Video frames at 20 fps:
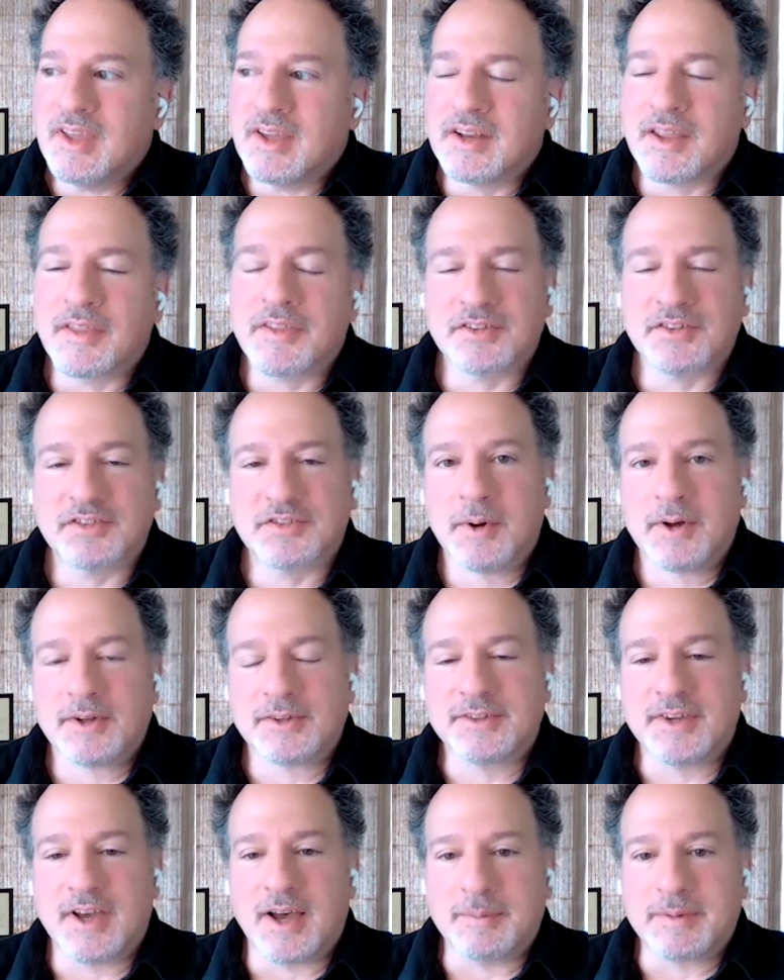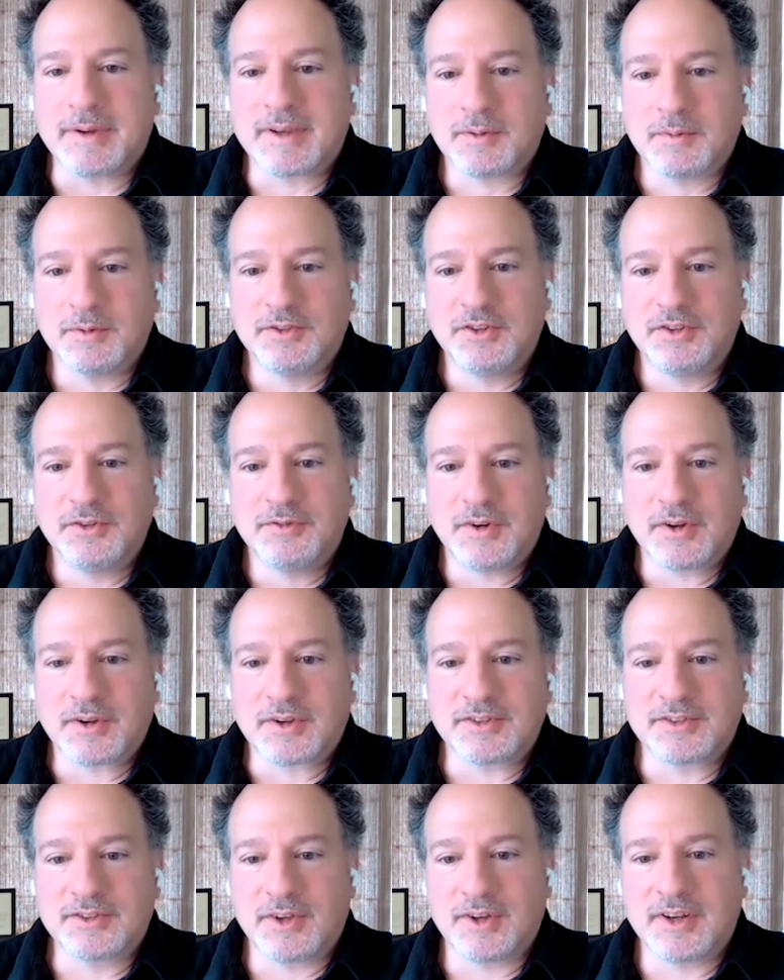Another small topic which you
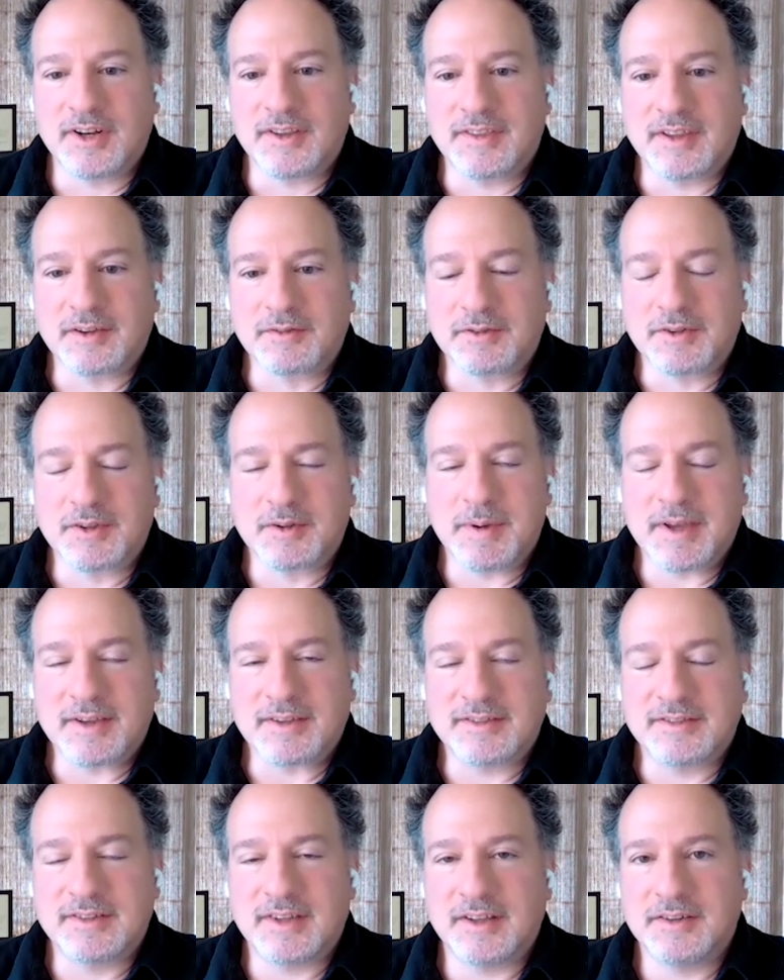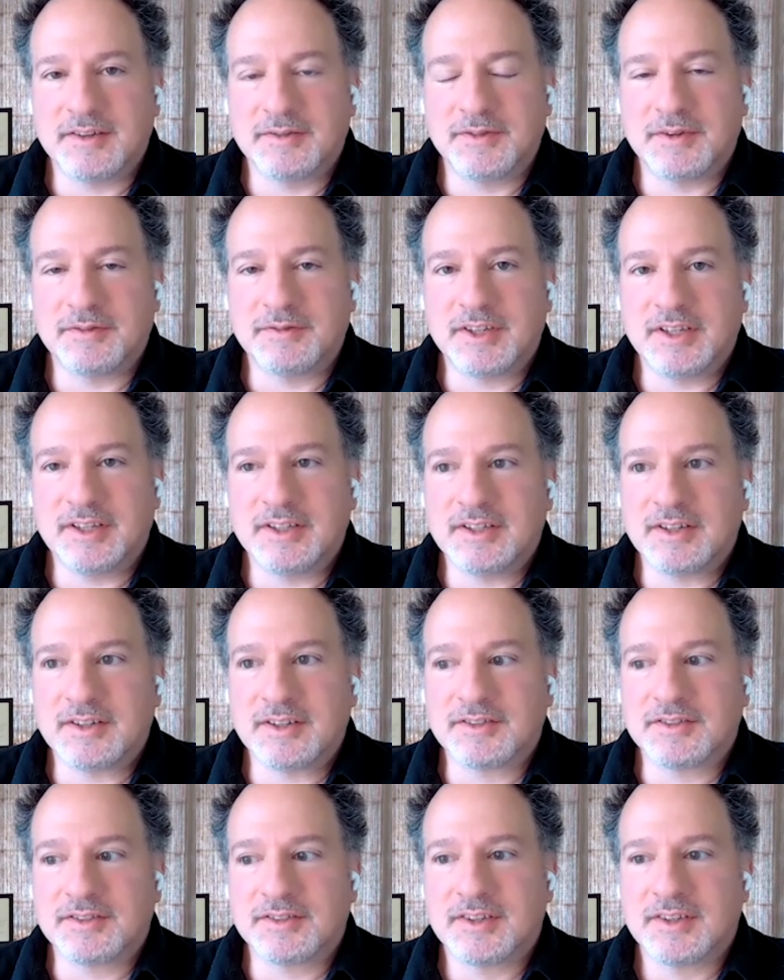focused on, I think, for the past ten to fifteen
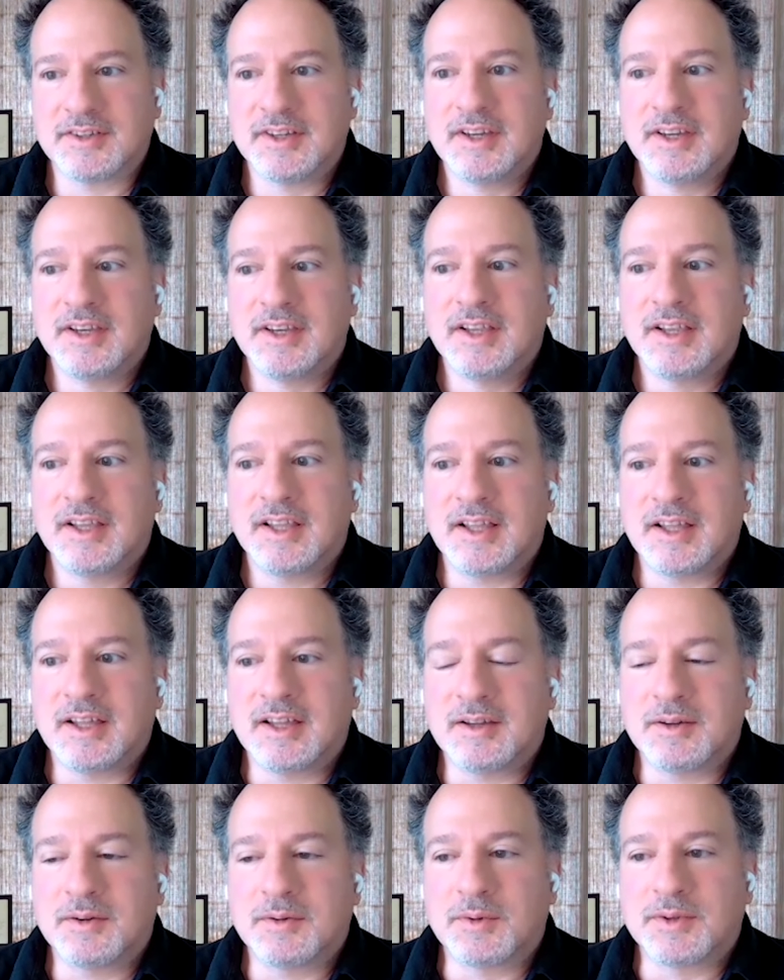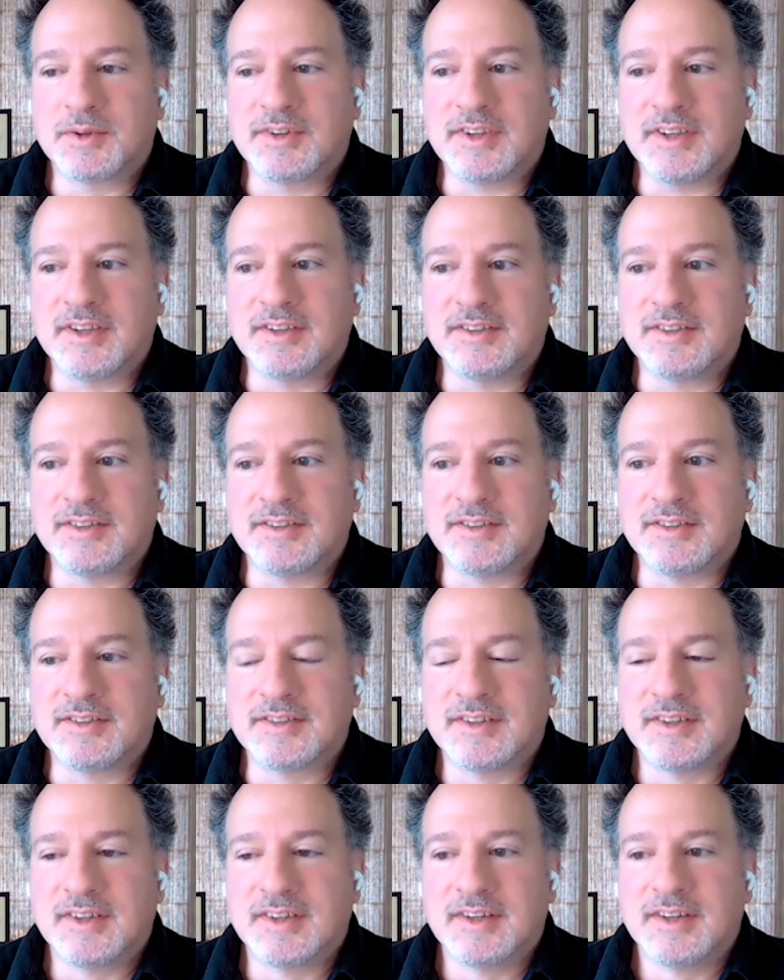years, uh, which
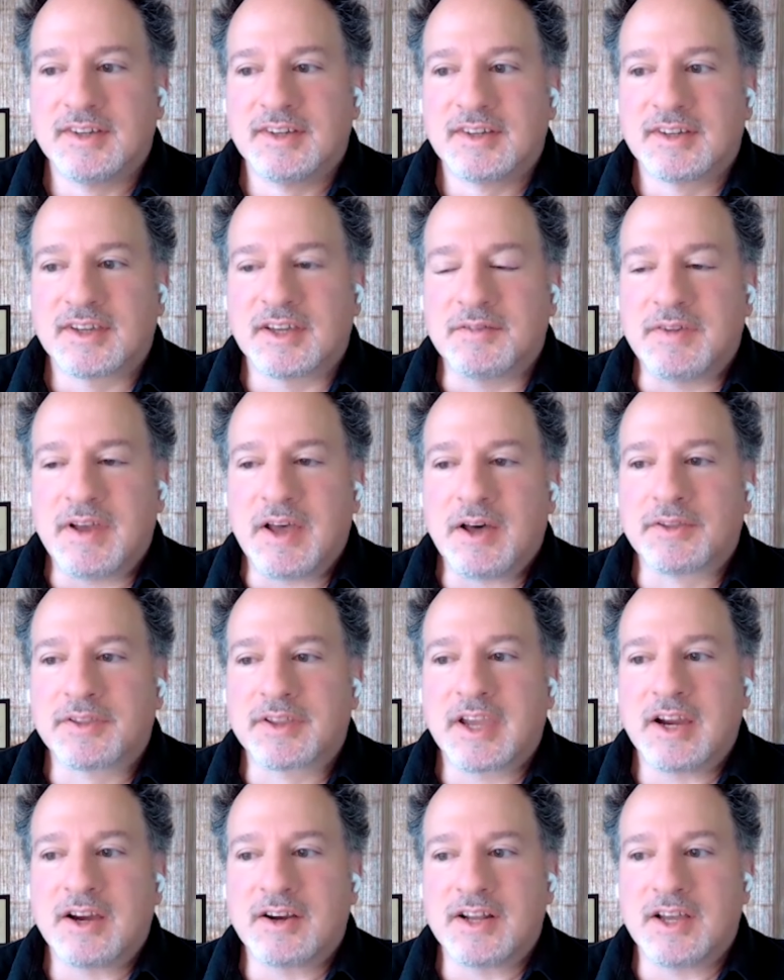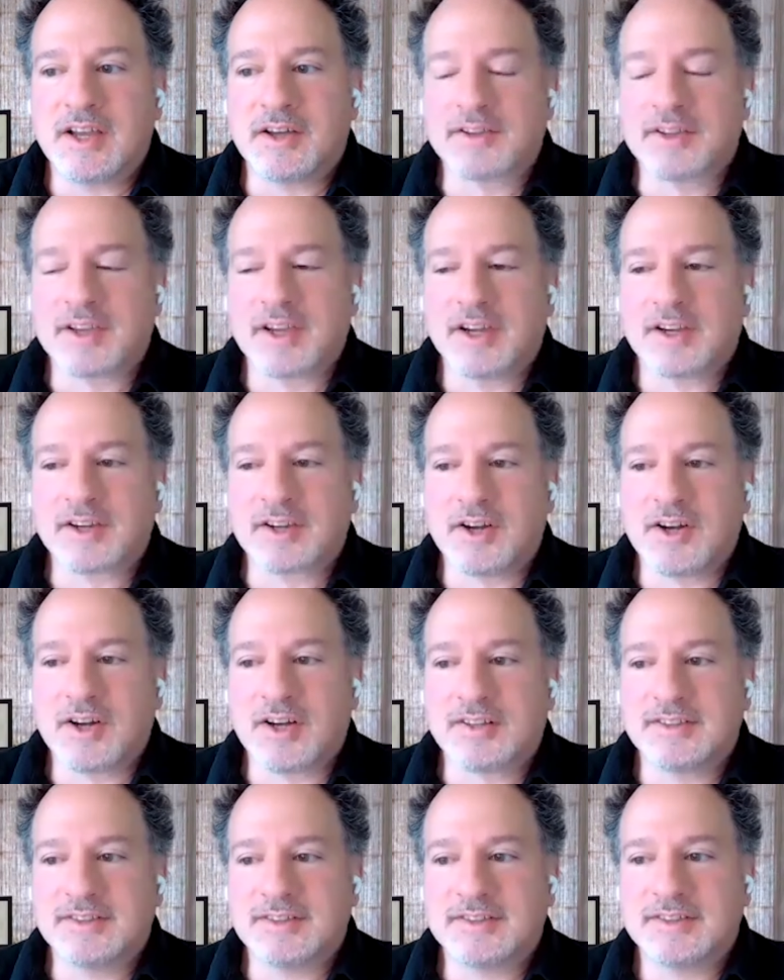is kind of healthcare and healthcare
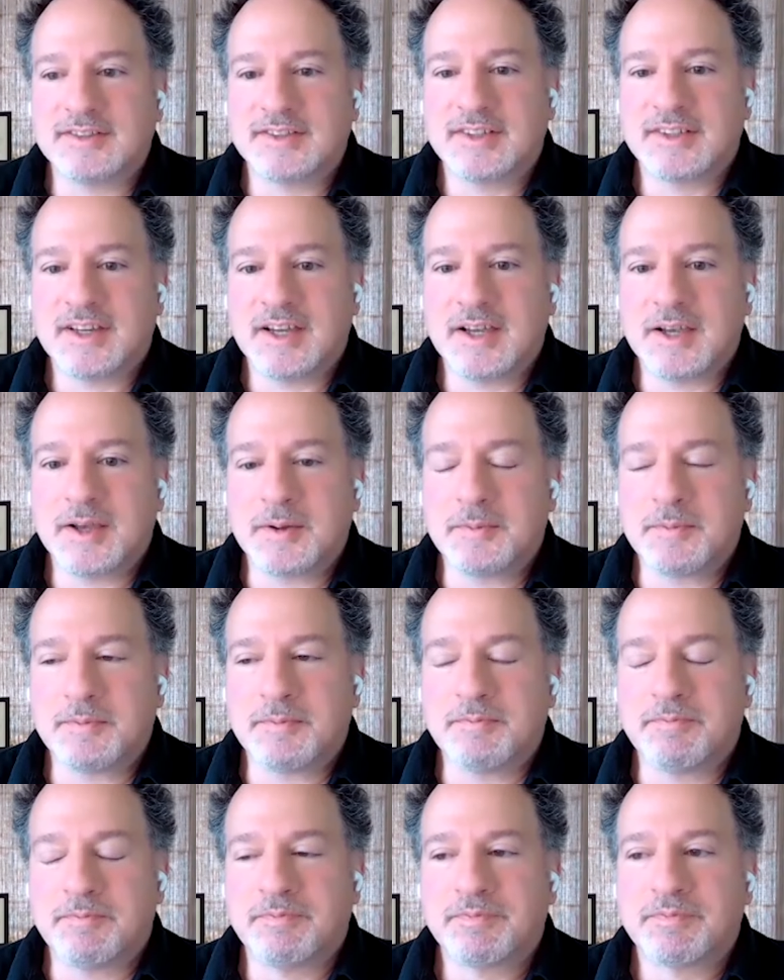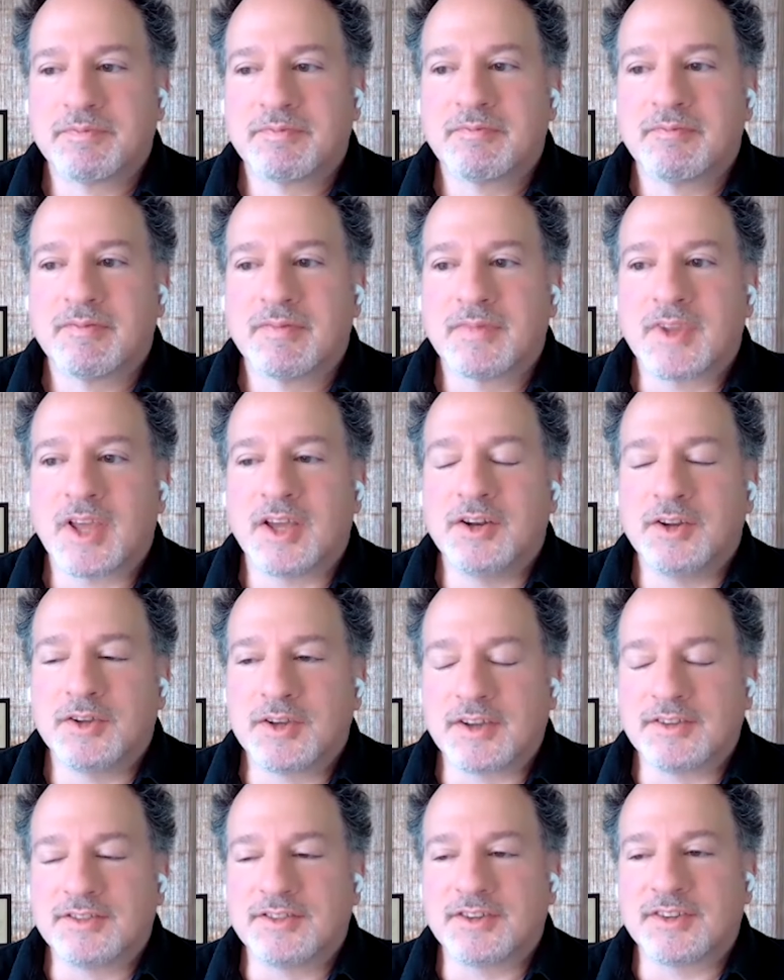costs. Um, I know you
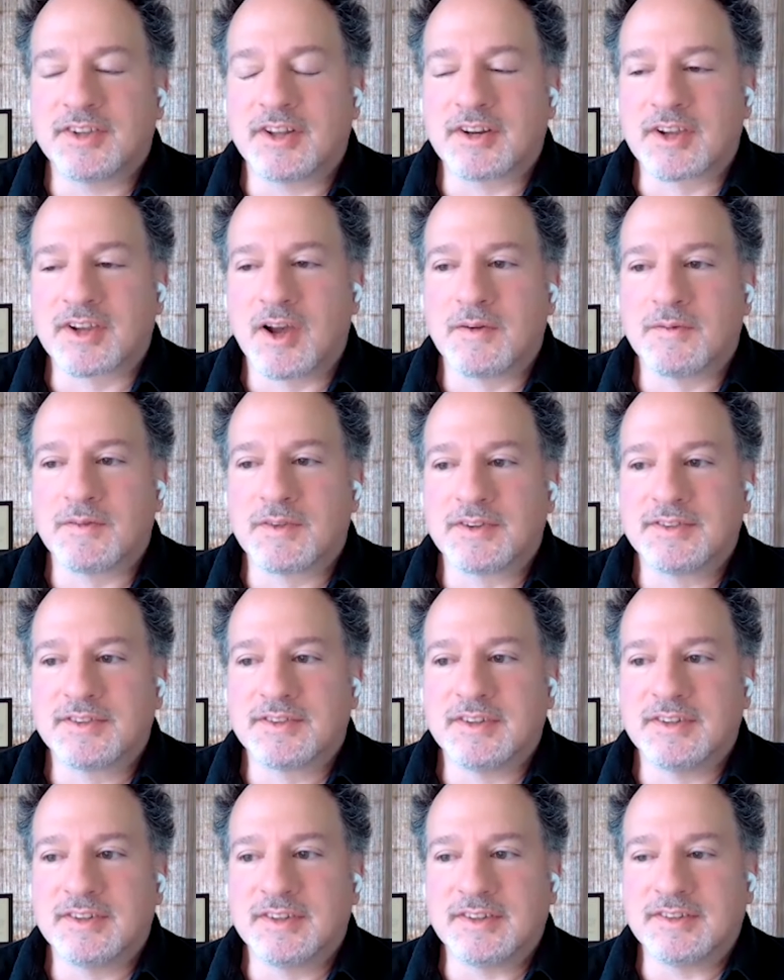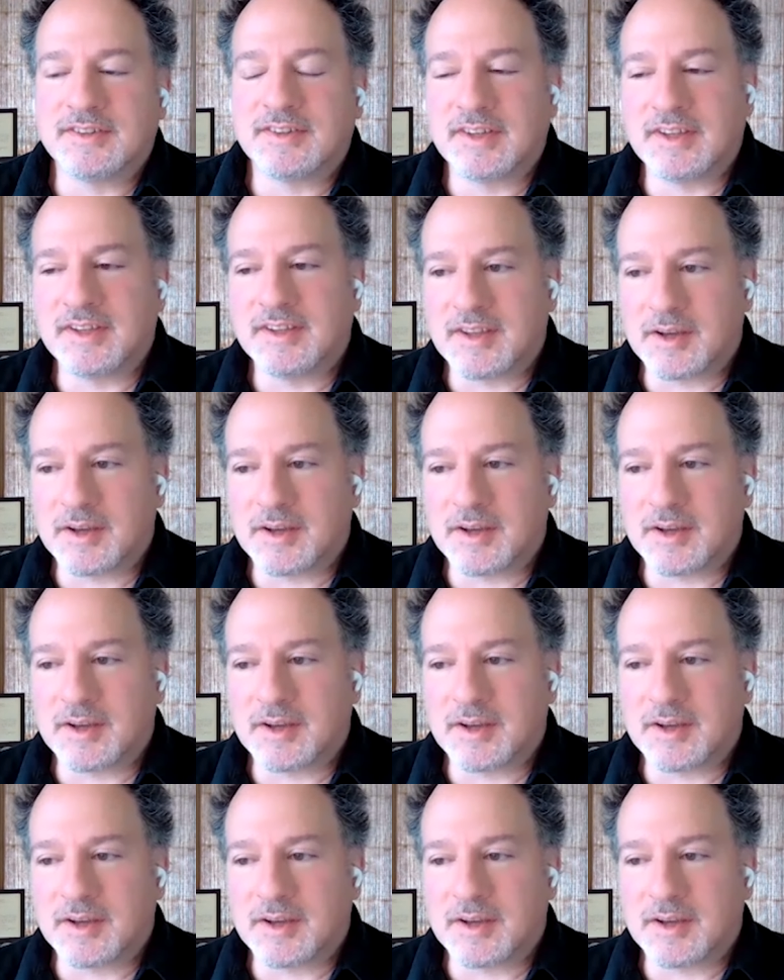guys just had a conference in DC.